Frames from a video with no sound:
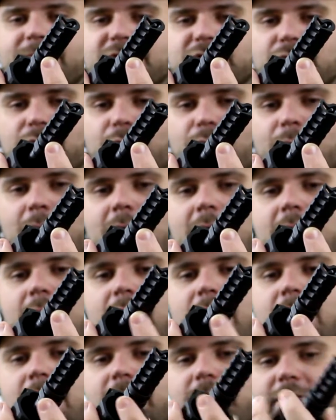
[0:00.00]
So
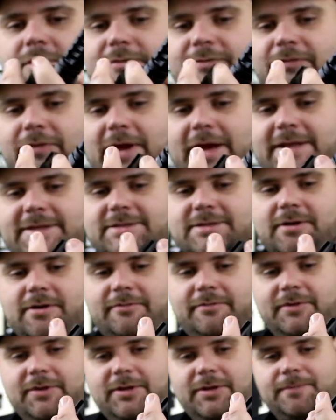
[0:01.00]
the flats
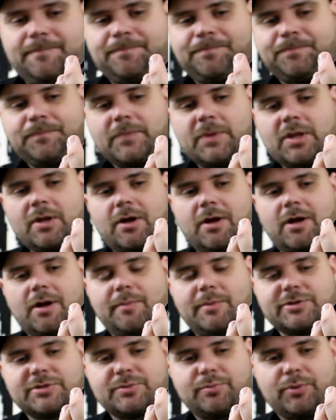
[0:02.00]
of the
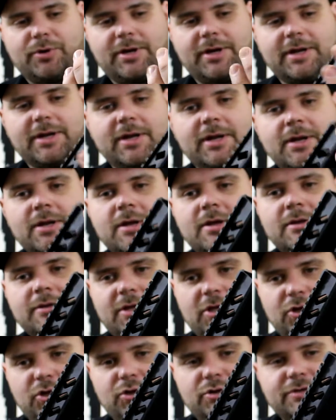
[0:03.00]
muzzle brake
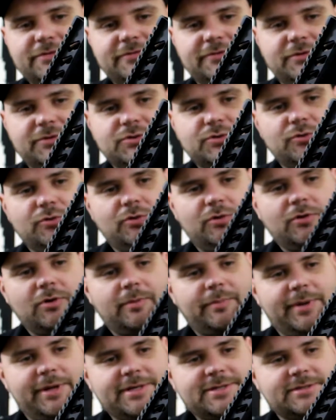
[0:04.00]
that you'd use for the tool
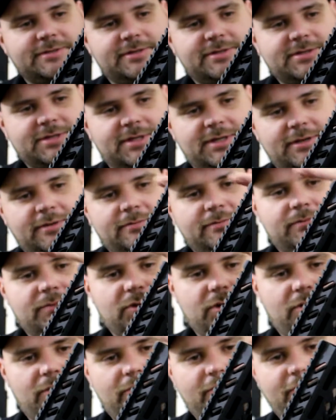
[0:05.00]
are basically sitting,
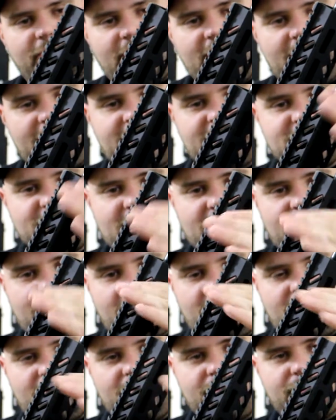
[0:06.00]
flat on each side
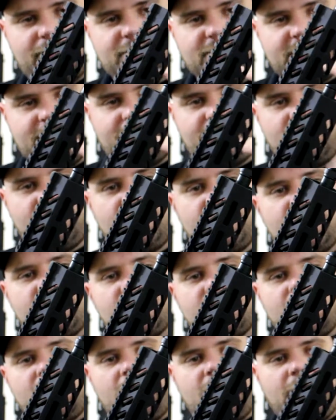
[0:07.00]
of the receiver,
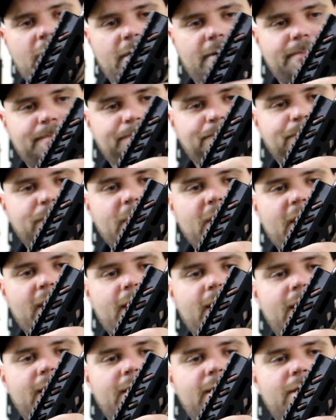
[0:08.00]

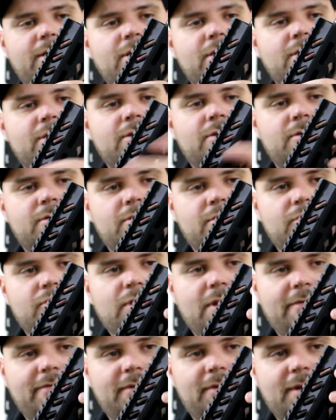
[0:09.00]
and
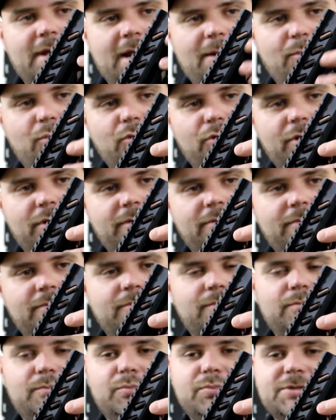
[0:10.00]
you have the non-ported
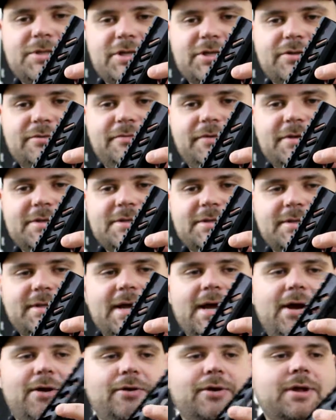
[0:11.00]
section facing
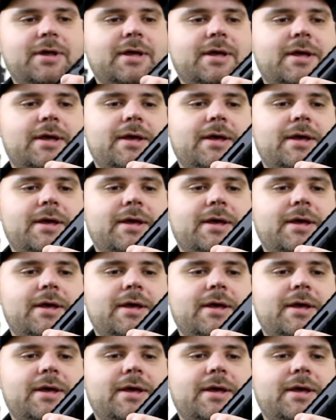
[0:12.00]
down.